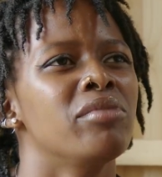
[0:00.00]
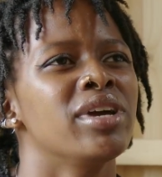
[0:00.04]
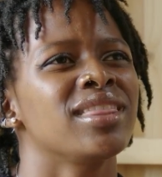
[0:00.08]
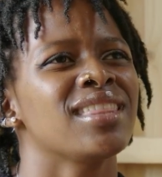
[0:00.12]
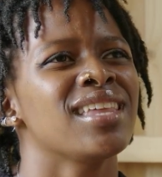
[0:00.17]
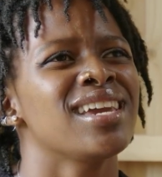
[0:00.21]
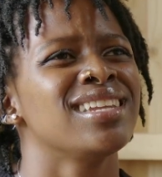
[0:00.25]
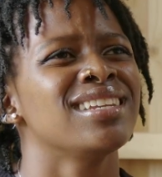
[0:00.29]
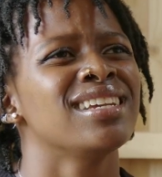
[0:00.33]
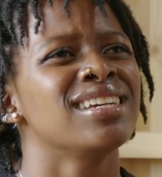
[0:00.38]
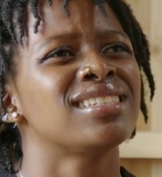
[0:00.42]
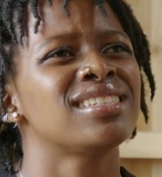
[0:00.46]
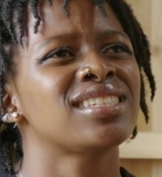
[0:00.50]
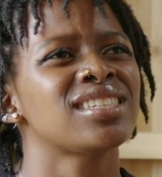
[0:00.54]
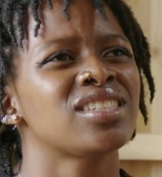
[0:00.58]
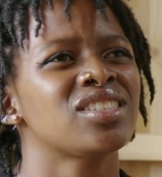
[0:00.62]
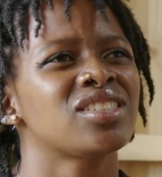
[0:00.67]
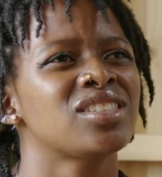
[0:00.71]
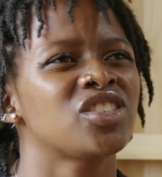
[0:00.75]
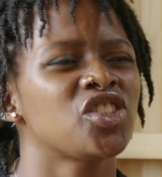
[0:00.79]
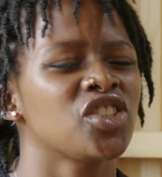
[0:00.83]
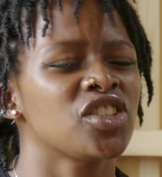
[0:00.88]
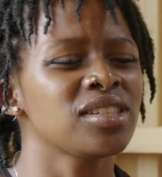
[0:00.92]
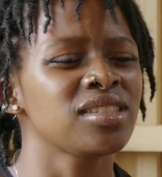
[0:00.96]
And then
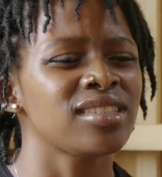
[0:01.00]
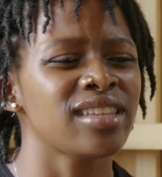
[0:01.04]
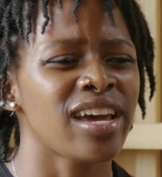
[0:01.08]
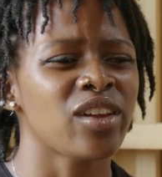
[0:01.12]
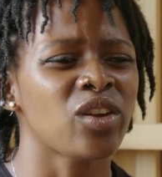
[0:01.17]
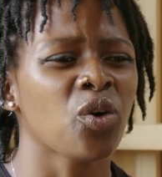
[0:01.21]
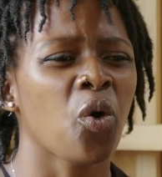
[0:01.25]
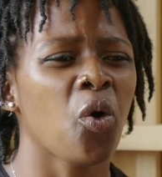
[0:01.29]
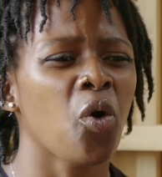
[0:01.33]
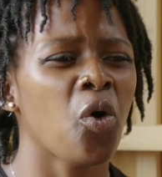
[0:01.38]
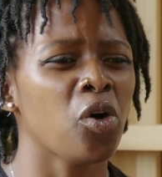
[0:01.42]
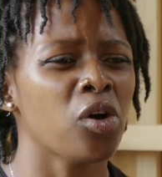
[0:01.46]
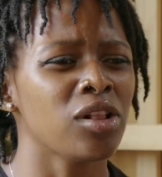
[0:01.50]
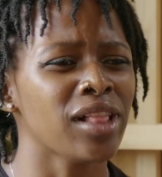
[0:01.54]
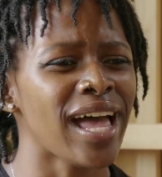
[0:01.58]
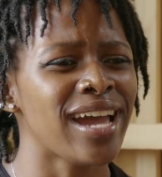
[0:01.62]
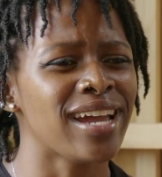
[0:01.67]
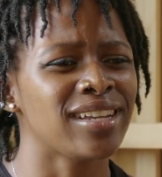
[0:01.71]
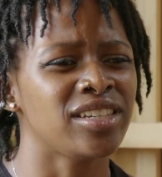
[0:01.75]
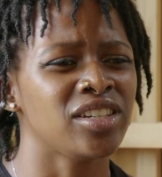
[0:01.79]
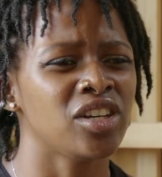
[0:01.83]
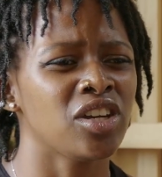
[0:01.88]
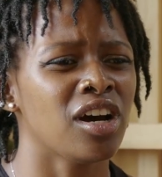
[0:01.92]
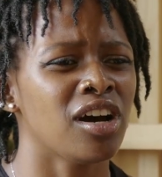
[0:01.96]
it's just that whole
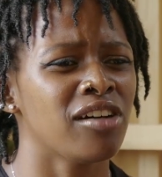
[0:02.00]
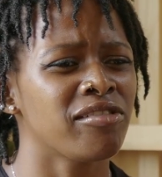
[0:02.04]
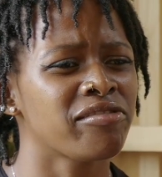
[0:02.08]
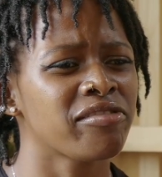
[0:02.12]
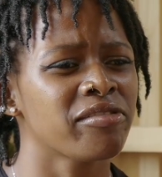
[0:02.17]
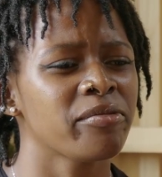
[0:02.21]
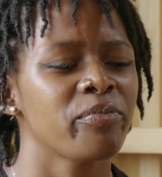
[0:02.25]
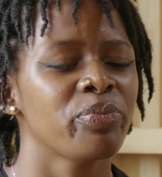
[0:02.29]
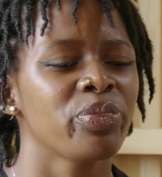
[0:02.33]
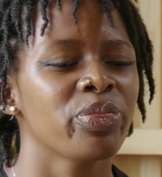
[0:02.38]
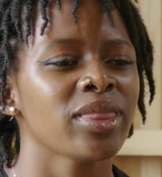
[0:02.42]
idea of